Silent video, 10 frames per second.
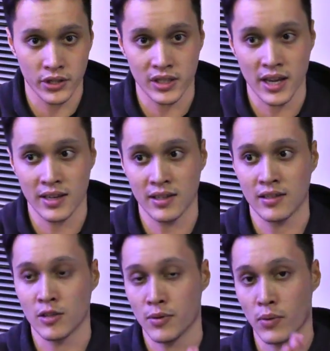excited
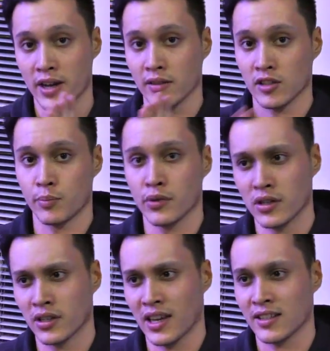to be writing this
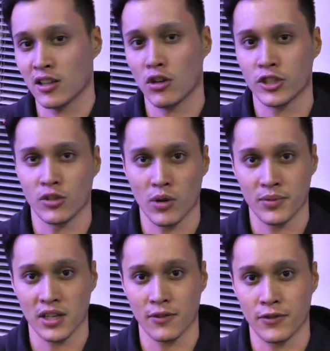book and to launch the
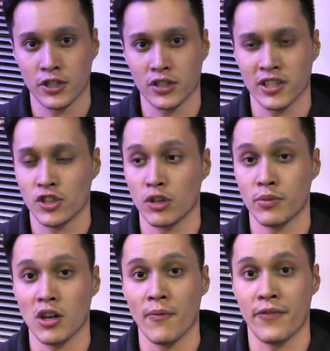website officially. It should
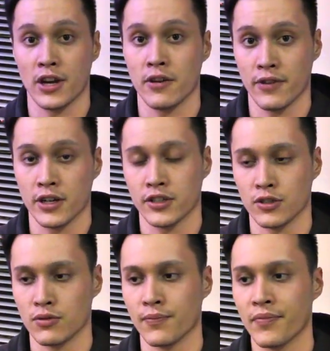be up very, very
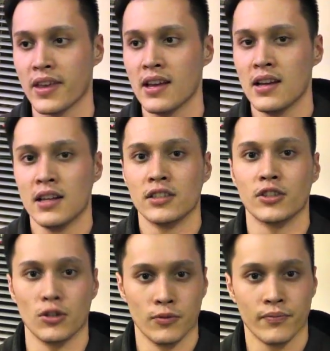soon.
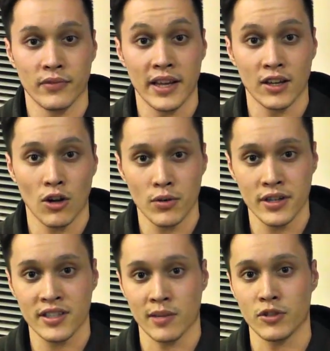So, like
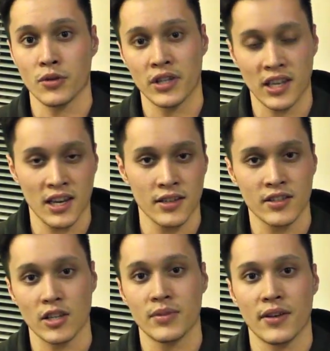always, I'm Joey Kane,
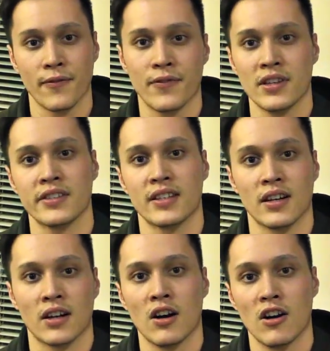
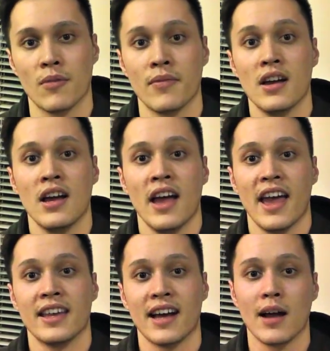sub7fitness.com,
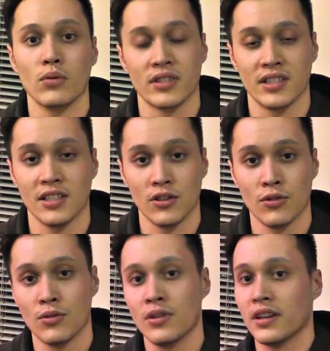and I will see
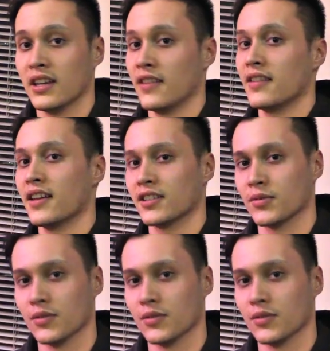you in the next